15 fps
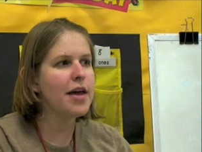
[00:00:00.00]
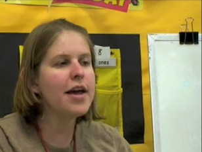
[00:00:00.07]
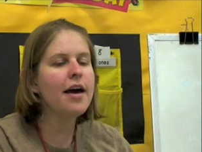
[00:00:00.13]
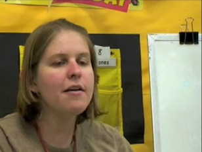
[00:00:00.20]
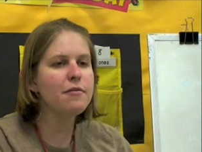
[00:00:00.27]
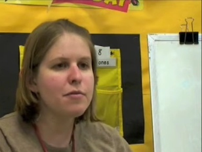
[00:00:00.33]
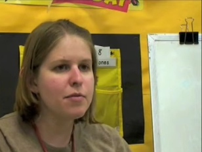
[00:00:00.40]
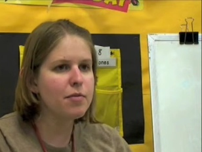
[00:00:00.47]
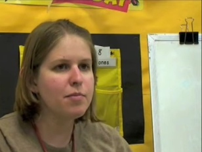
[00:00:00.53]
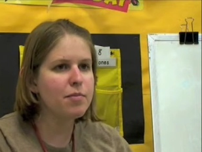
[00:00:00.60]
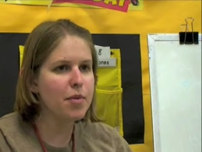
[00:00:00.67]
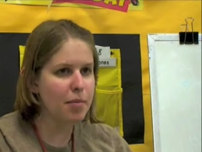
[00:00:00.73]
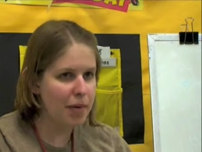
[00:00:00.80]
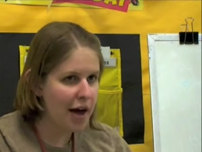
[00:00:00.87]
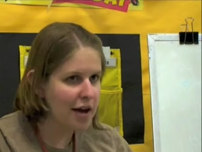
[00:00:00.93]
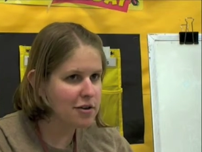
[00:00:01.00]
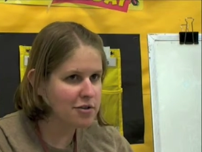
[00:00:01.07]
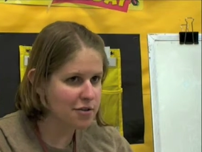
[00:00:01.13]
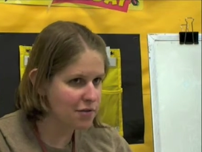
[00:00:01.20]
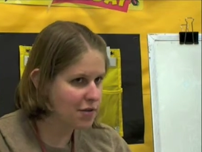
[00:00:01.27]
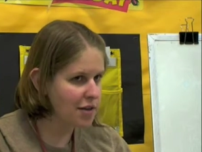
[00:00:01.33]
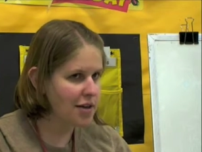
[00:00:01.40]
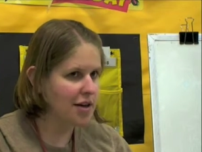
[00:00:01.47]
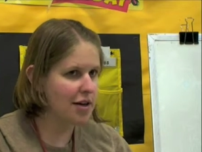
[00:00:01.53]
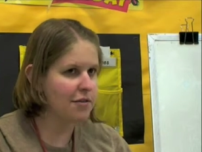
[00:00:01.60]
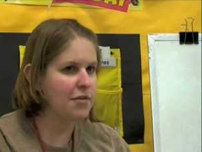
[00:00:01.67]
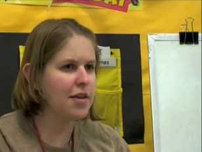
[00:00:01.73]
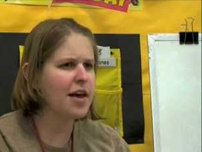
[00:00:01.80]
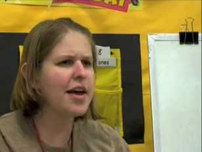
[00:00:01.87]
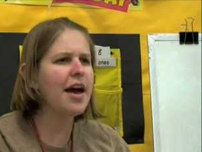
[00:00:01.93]
have the patterns of thinking, if
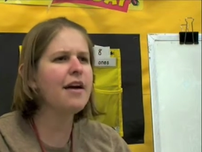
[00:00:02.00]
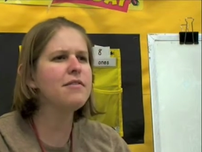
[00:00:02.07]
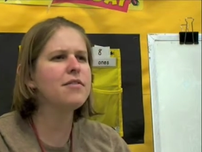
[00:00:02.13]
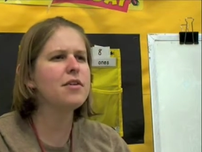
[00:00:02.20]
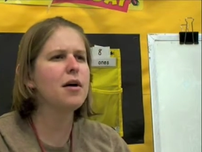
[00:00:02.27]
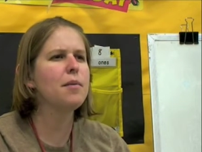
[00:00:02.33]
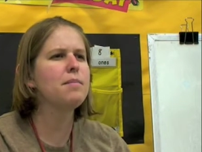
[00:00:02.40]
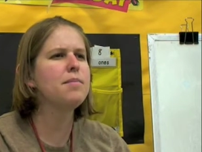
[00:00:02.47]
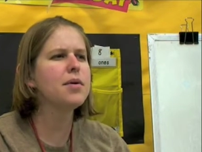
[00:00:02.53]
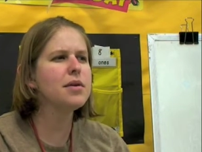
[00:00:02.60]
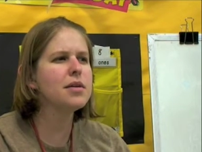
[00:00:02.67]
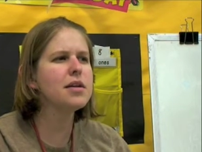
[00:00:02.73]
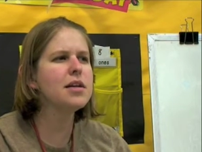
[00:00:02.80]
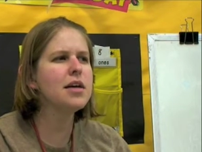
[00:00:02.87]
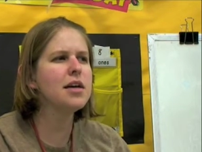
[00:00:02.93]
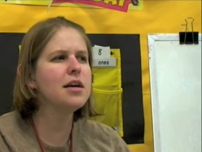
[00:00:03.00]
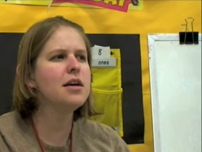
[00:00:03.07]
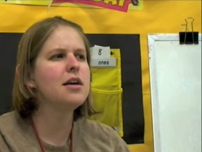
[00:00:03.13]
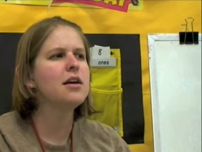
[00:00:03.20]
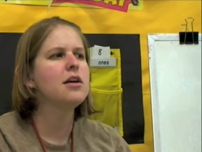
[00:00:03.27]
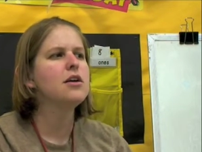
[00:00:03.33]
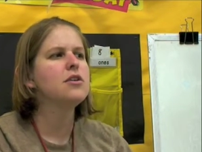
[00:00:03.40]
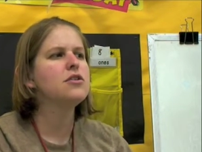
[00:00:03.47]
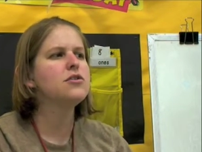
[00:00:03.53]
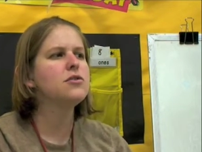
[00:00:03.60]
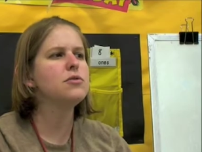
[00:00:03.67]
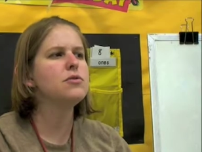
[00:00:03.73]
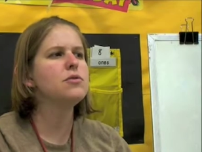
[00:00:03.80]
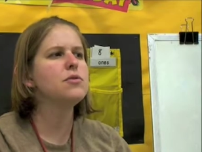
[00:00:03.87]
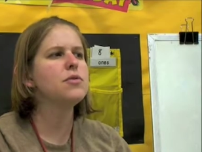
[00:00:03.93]
they have the ability
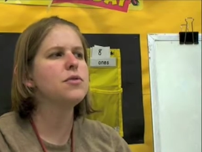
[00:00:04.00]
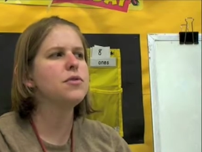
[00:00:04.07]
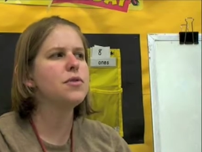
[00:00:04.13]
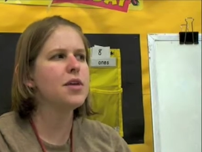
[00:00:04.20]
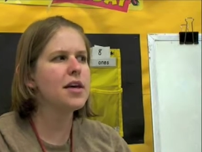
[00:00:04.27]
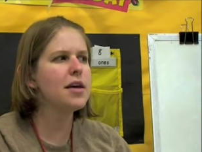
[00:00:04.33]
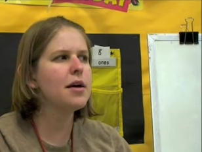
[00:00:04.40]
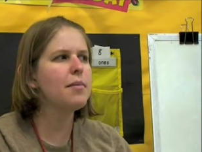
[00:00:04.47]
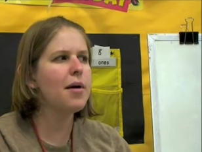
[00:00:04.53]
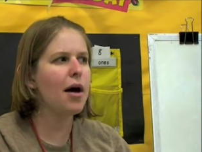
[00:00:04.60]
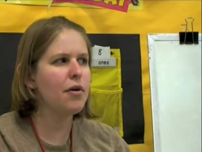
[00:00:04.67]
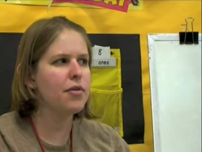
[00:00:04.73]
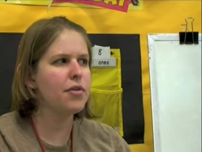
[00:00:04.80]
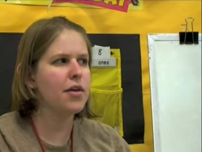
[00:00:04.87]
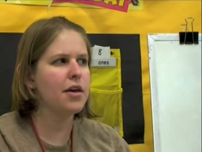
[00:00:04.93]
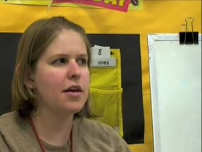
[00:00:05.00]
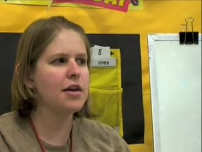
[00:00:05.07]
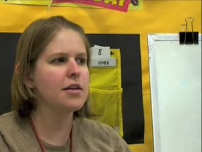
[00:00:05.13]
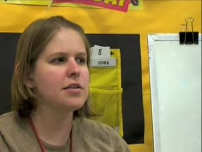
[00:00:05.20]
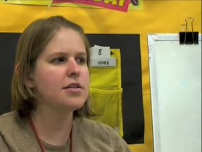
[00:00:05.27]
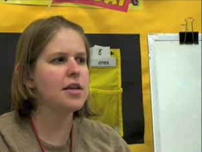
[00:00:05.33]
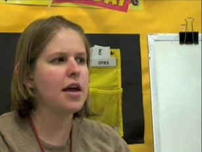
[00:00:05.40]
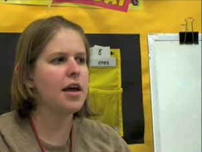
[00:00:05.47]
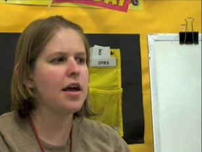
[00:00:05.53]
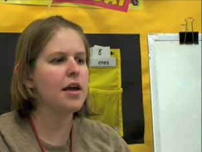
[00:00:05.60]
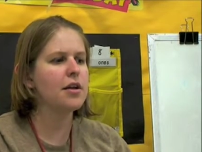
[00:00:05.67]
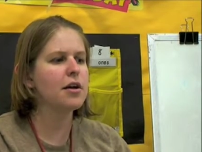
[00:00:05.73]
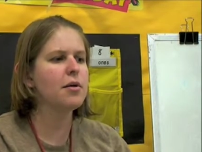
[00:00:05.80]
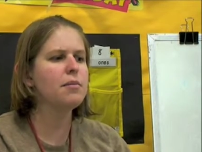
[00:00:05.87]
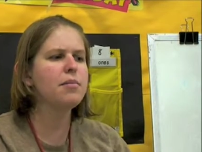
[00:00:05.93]
to think about things and
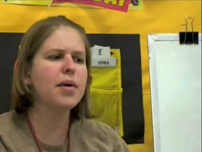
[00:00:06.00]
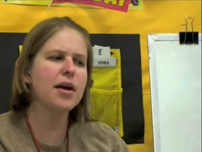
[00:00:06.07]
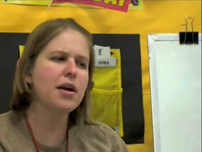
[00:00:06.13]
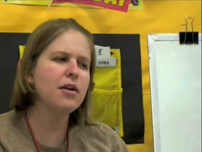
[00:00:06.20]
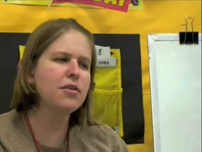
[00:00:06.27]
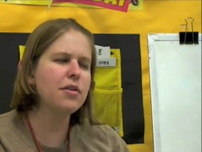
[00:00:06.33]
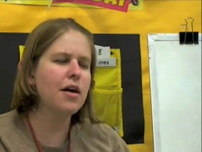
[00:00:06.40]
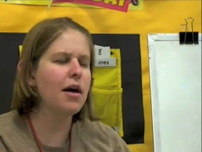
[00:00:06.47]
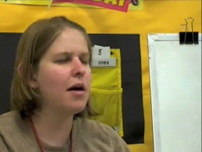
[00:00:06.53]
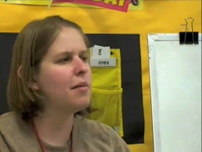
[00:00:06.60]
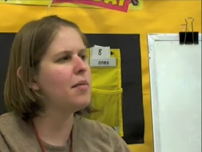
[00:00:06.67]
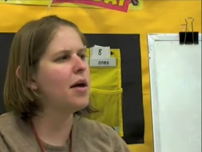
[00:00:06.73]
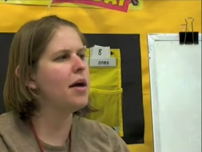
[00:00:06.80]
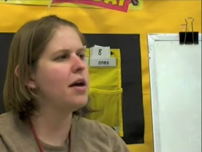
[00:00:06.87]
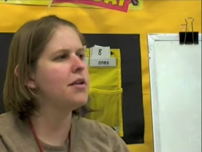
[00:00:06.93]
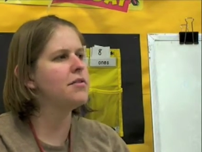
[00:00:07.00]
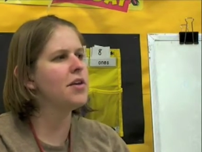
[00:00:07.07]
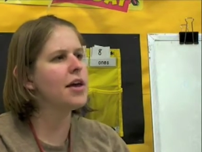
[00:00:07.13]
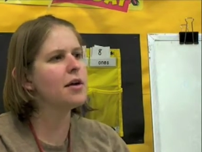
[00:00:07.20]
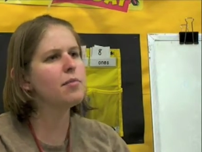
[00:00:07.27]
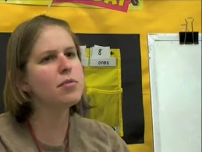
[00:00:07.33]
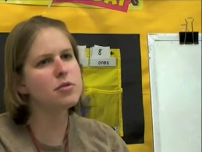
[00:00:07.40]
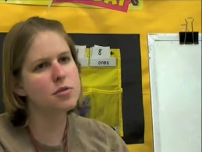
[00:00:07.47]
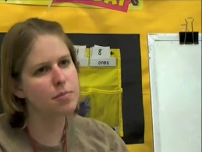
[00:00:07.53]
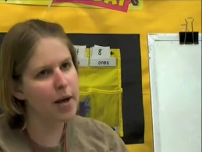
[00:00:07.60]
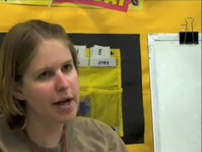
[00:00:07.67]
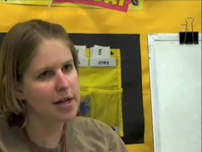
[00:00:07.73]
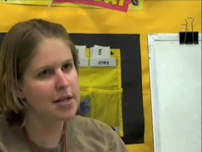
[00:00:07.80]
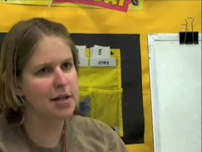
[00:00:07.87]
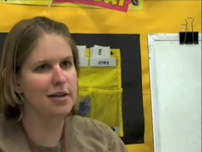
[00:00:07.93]
compare them and take a
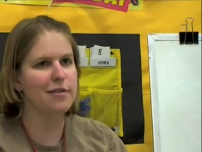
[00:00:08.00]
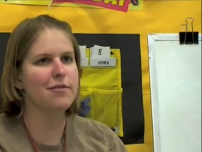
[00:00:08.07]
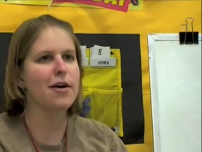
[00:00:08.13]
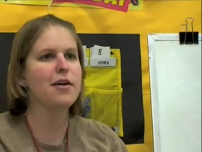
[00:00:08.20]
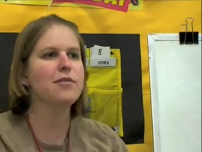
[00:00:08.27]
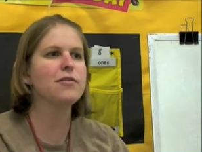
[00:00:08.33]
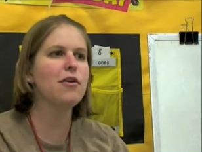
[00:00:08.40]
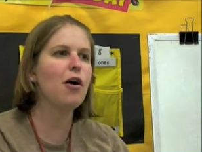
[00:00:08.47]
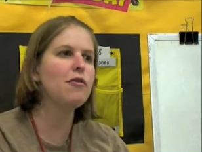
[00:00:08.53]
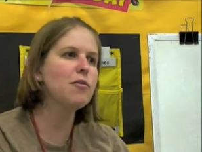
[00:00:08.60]
perspective and solve a